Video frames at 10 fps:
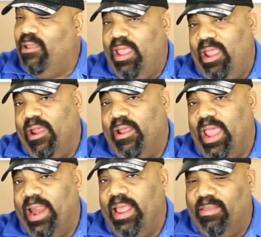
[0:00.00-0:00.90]
here
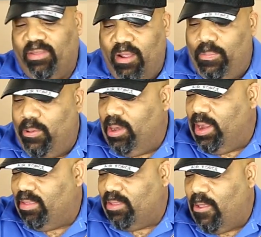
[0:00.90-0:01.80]
and then start pulling
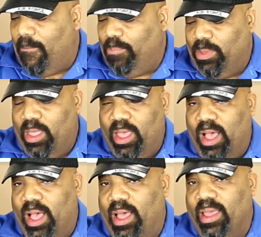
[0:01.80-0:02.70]
it. So
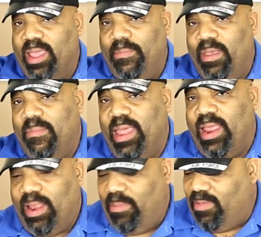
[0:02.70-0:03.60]
give me a minute.
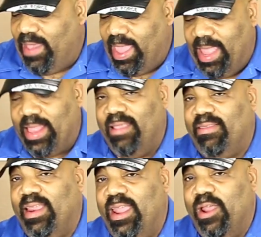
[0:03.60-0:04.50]
Let me see if I can get this
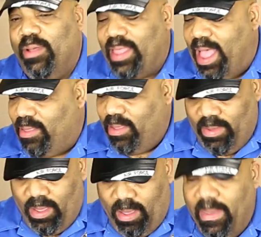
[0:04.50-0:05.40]
in here without
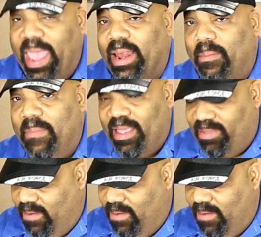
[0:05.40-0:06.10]
making a mess